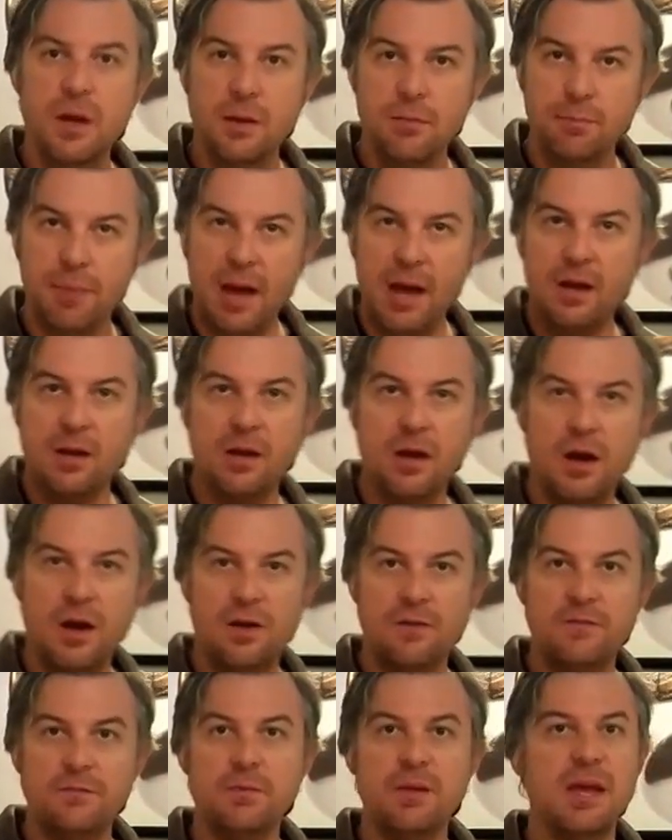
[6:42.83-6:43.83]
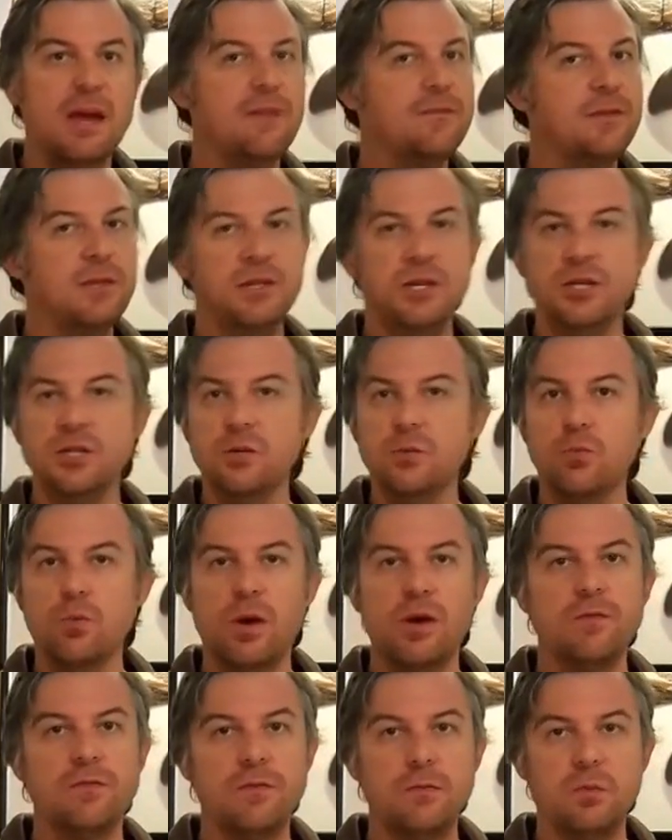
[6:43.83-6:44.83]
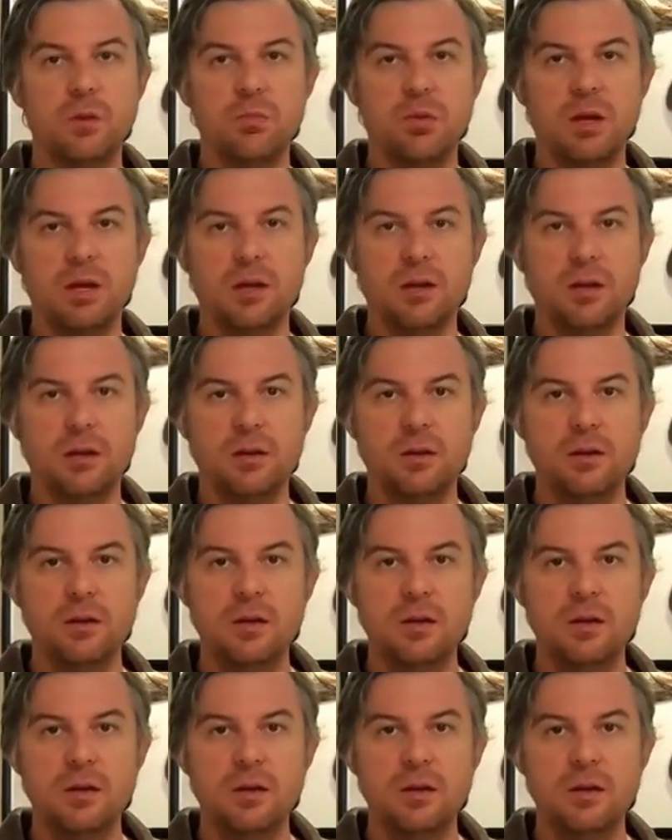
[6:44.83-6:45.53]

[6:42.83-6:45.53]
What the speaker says: back off, but you have to teach them right from the beginning.